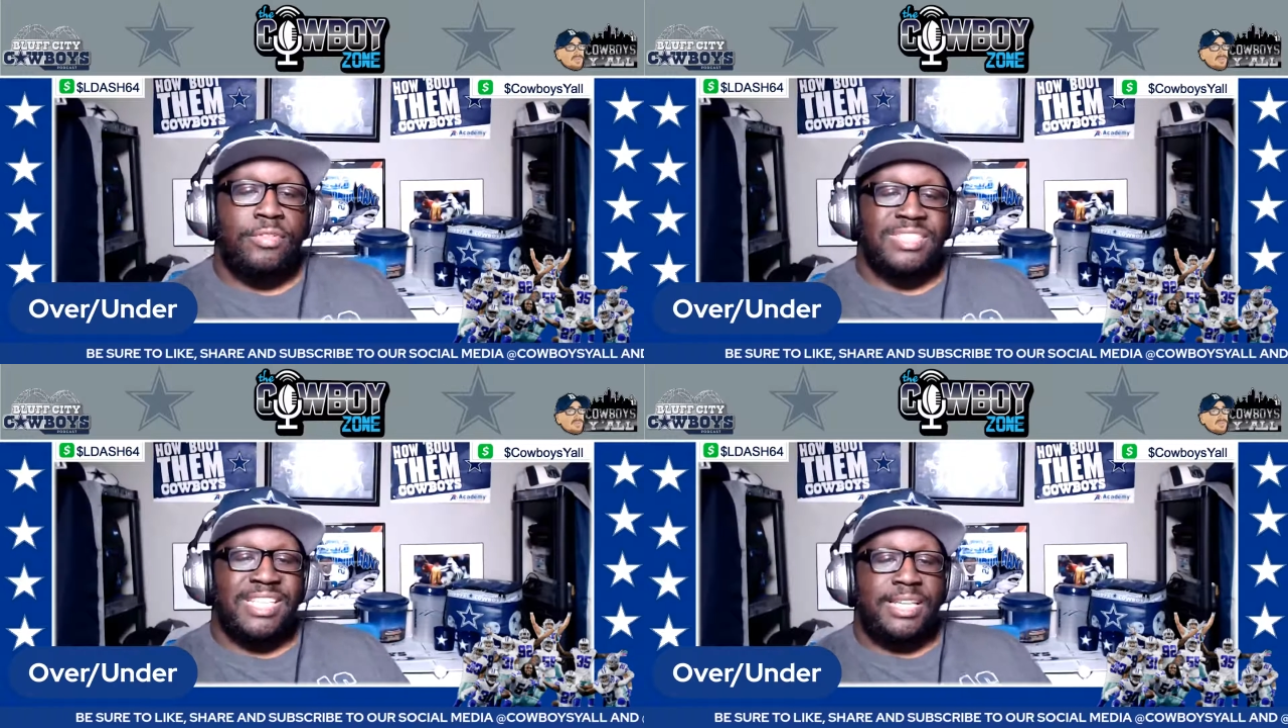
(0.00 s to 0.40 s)

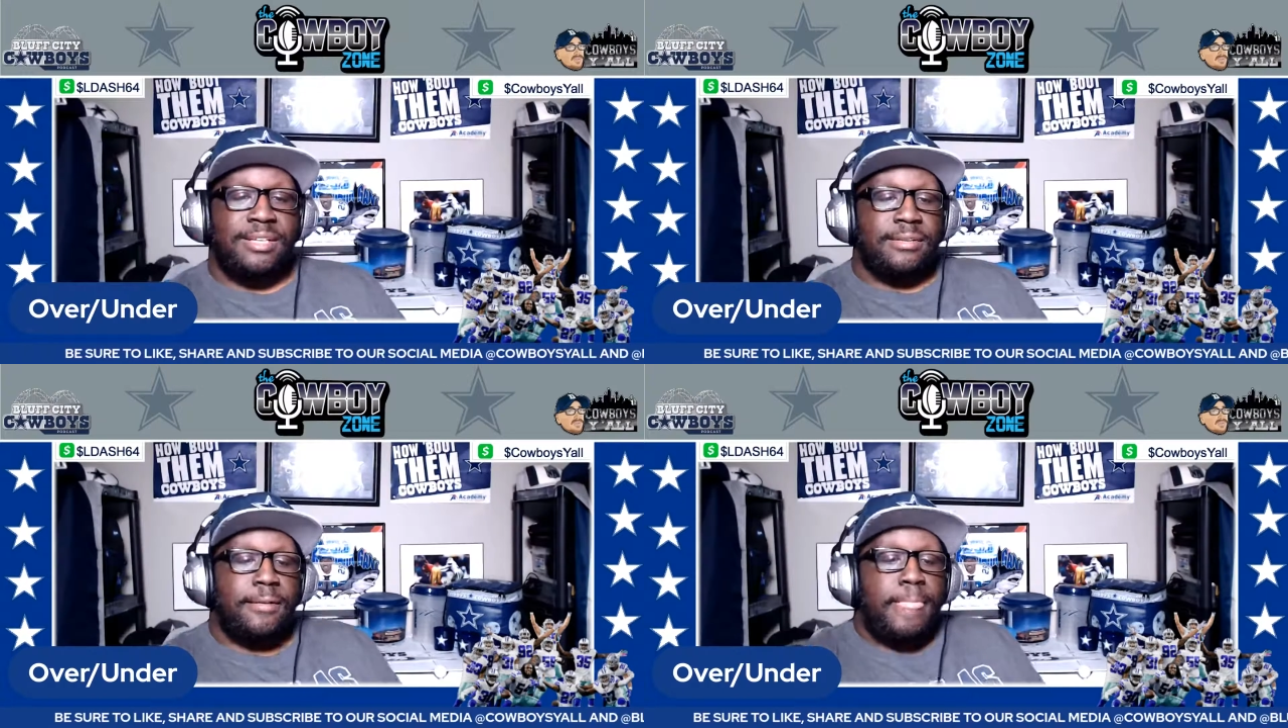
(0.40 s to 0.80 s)
Zeke.
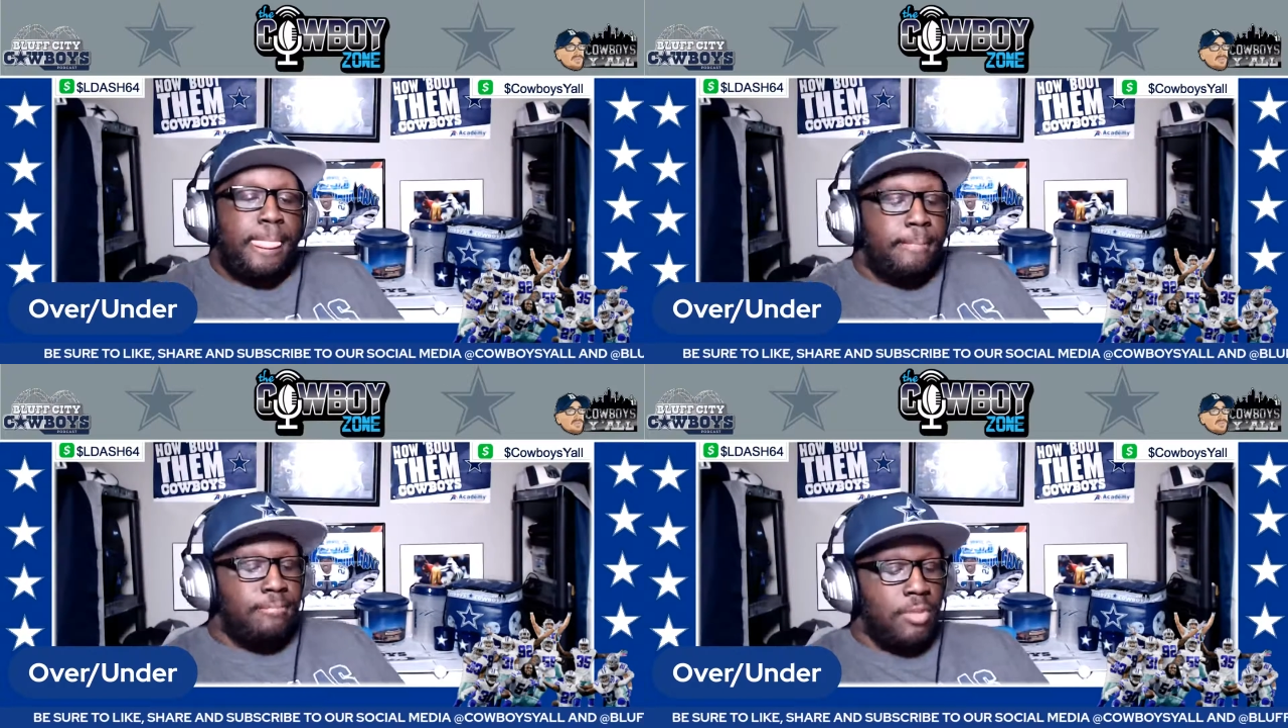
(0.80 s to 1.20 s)

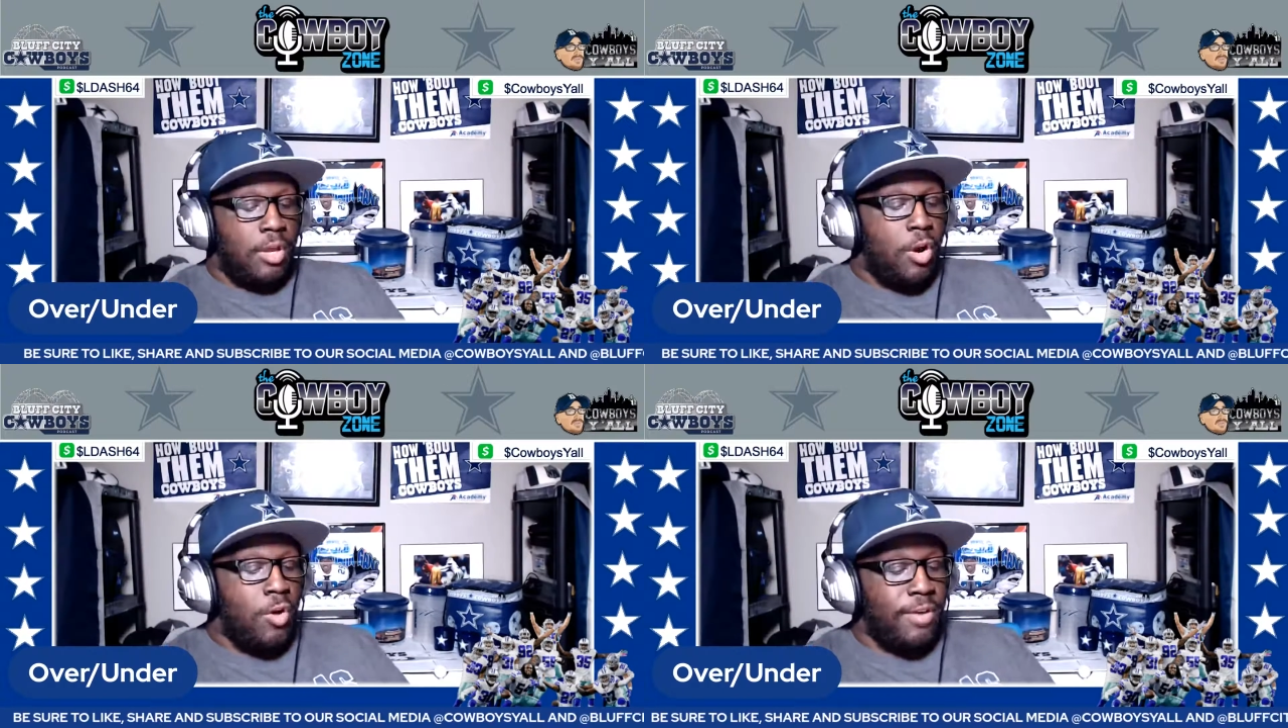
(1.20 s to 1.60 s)

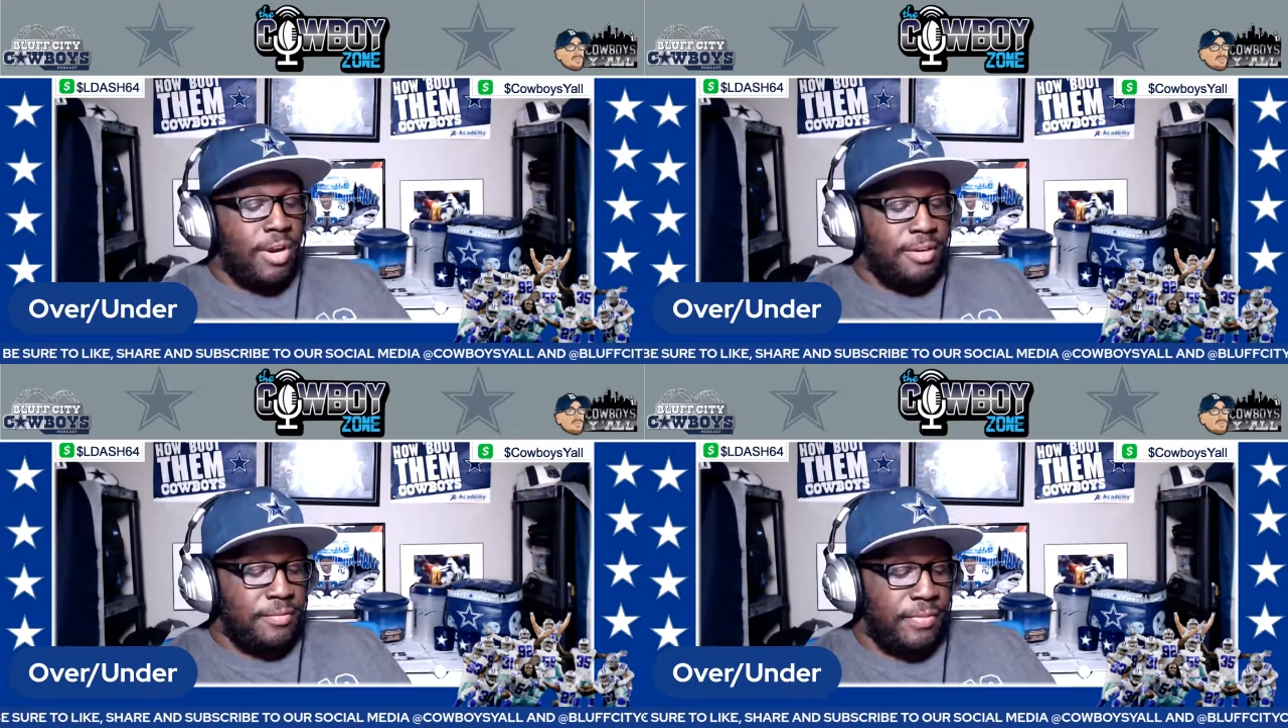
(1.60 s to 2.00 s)

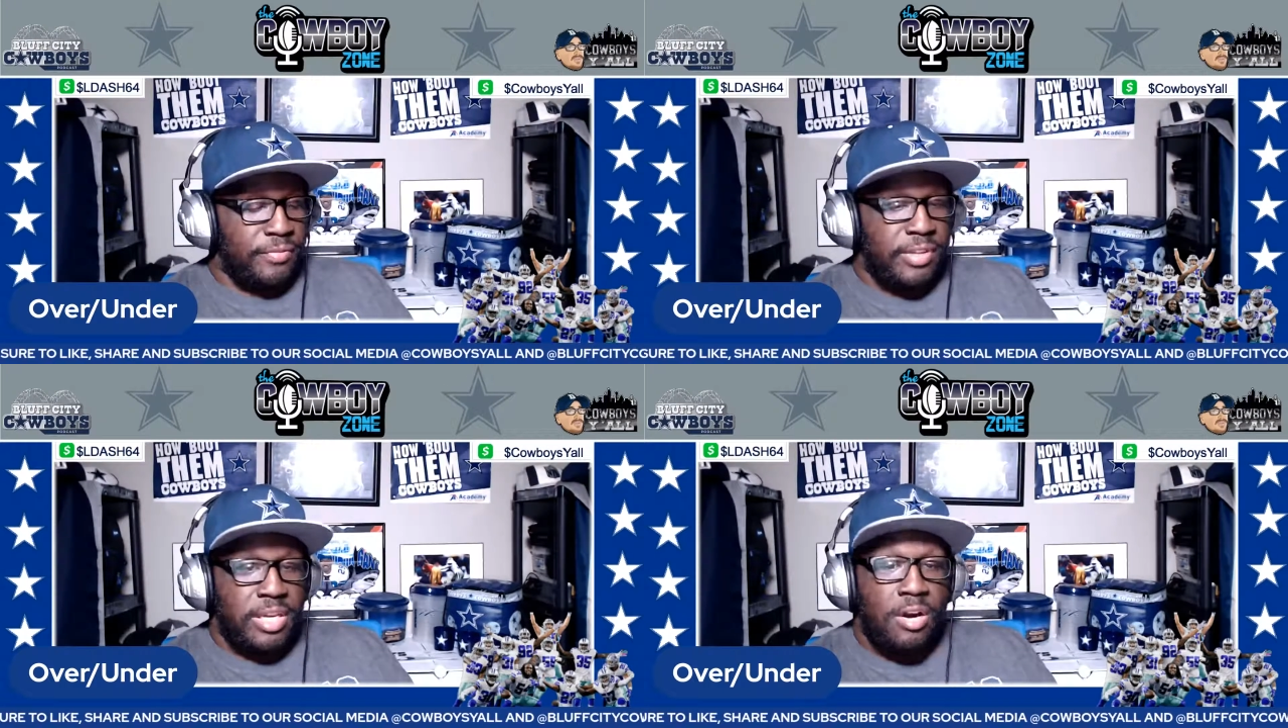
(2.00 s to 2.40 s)
Over-under
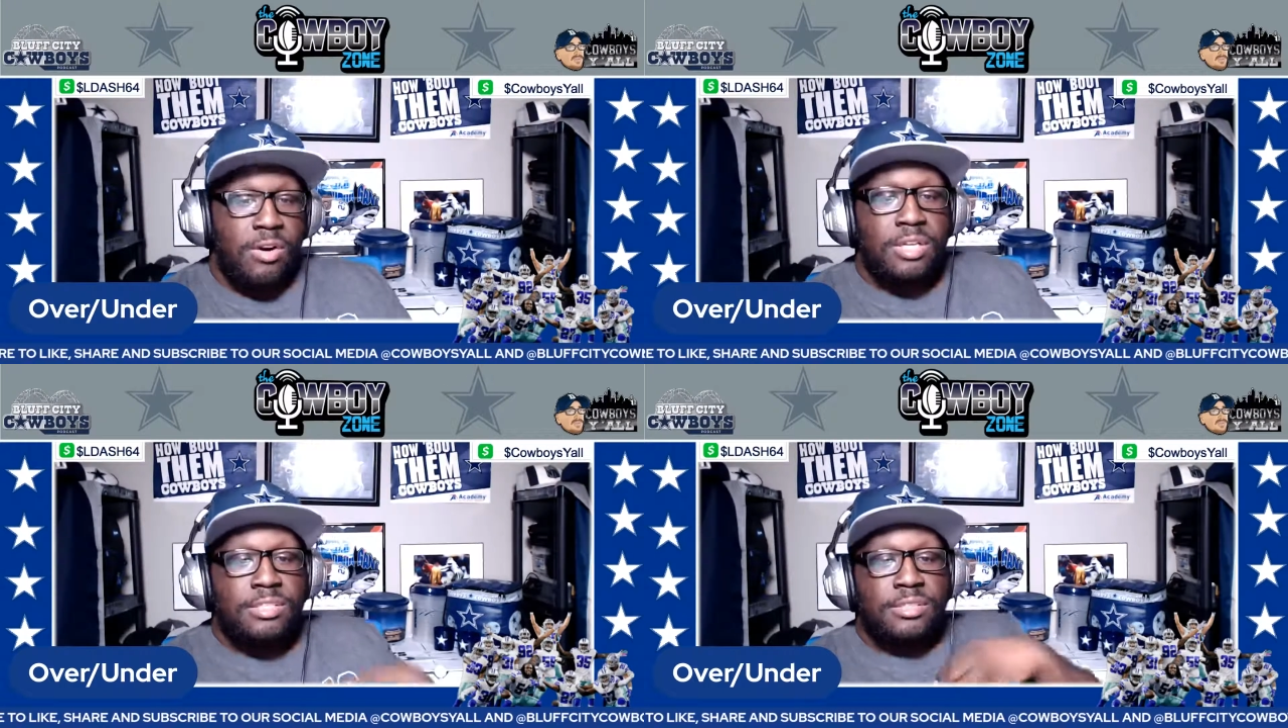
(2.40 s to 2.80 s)
50
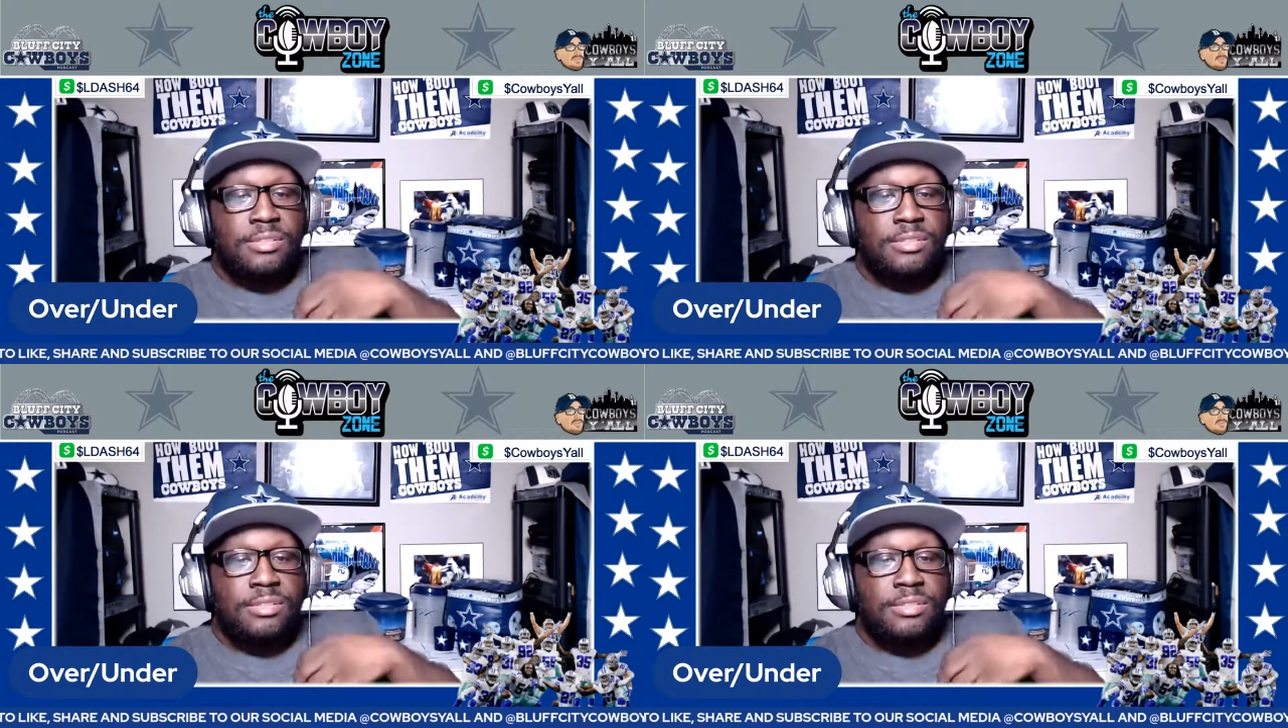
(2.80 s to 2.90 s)
yards.